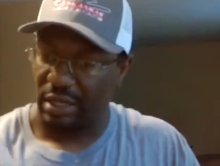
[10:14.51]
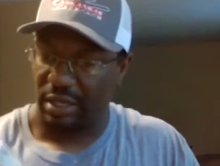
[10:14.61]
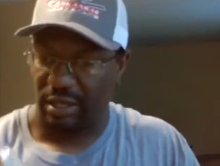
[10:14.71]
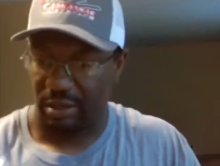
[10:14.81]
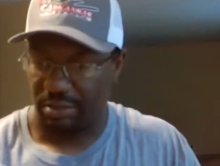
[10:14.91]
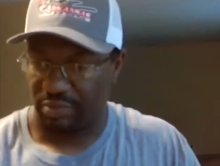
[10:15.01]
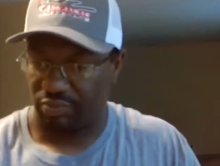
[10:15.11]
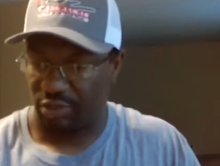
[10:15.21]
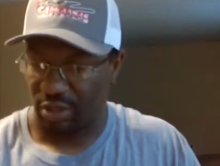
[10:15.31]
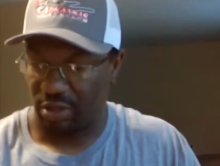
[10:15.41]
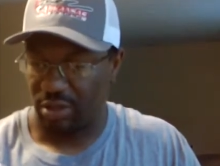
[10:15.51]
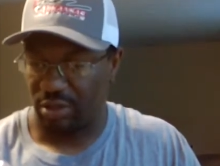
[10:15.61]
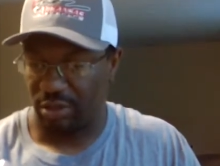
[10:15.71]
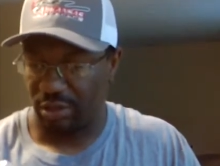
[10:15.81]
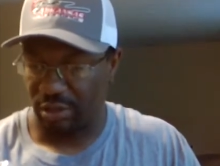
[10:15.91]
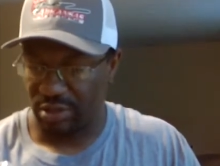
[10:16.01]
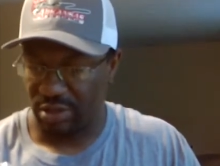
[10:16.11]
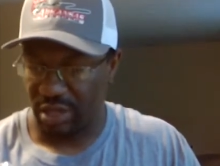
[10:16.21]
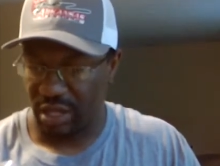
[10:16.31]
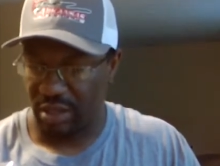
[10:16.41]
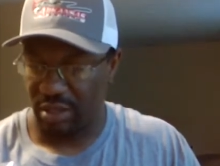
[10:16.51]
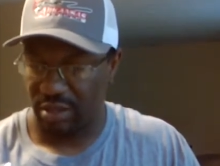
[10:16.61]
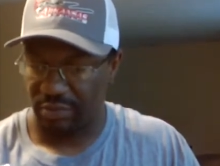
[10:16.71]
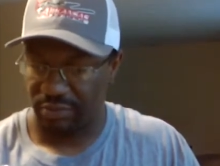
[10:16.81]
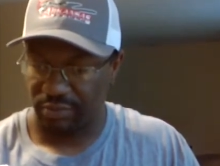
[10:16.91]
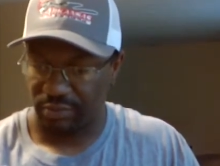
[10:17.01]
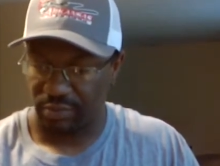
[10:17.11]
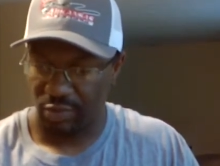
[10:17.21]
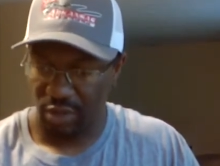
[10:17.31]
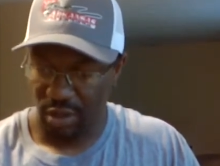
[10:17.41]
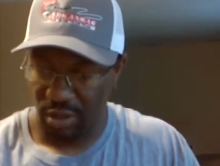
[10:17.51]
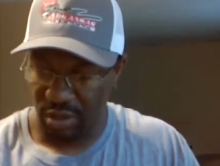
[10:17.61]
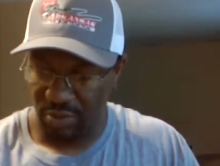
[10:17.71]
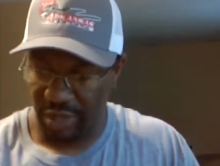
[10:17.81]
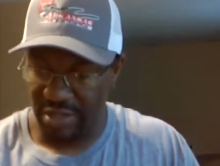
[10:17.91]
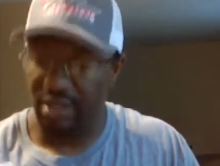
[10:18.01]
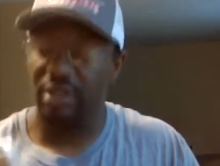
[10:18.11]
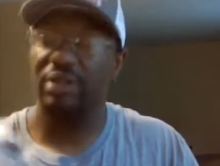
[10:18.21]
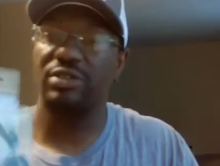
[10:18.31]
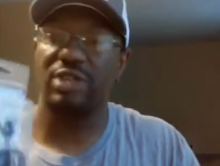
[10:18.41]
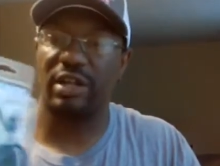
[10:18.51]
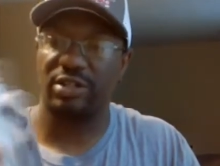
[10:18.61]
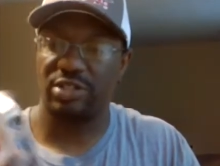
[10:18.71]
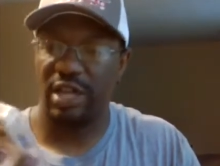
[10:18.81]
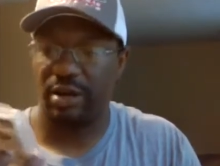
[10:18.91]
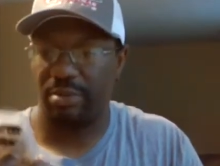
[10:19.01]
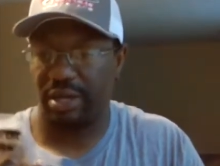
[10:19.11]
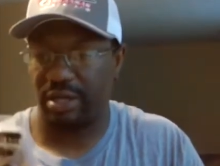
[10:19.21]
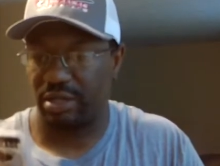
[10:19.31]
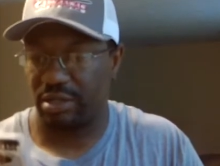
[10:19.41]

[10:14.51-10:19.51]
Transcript: Um, it looks like, this basically looks like a chatterbait.